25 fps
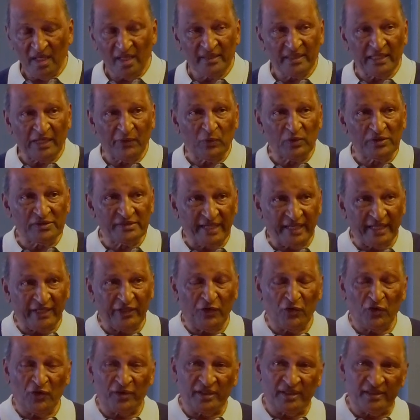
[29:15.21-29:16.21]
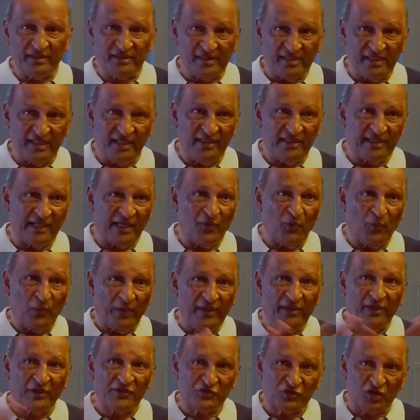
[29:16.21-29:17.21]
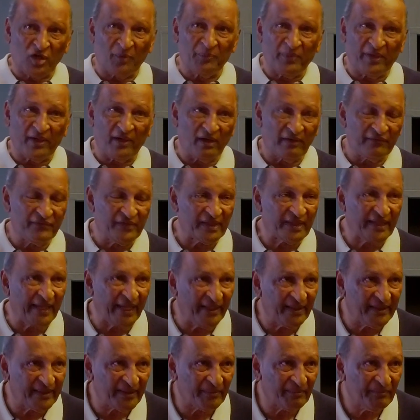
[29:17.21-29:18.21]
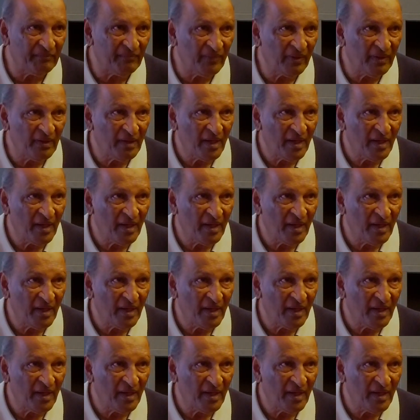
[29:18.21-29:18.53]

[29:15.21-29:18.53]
They will take you on a three day window shopping of the kingdom,